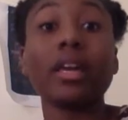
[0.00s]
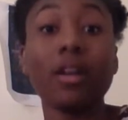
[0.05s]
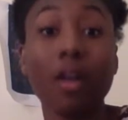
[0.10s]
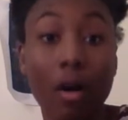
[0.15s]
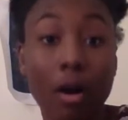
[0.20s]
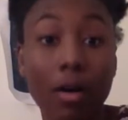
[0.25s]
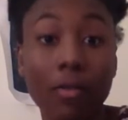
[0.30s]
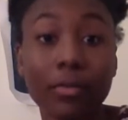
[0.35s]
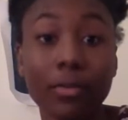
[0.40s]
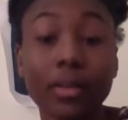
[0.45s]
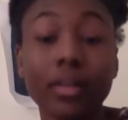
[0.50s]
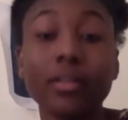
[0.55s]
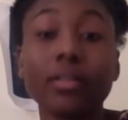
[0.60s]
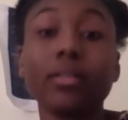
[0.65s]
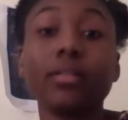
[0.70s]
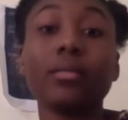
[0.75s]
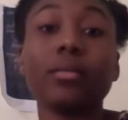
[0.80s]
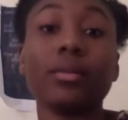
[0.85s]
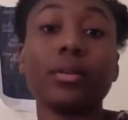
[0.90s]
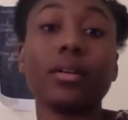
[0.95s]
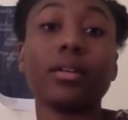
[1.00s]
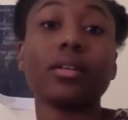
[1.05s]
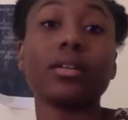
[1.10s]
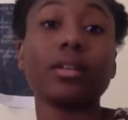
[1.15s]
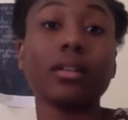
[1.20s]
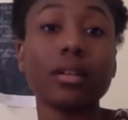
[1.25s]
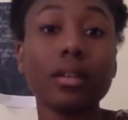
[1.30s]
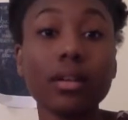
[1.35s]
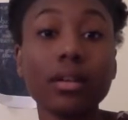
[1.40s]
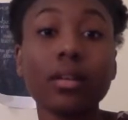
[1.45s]
for a
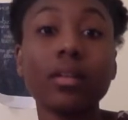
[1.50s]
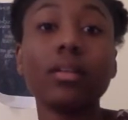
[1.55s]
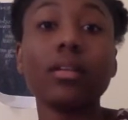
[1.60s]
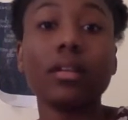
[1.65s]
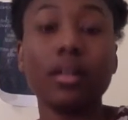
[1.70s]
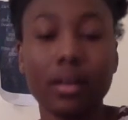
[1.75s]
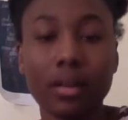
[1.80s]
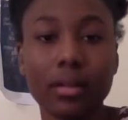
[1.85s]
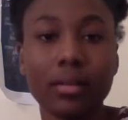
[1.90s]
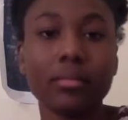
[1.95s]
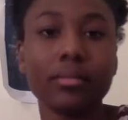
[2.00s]
coffin or,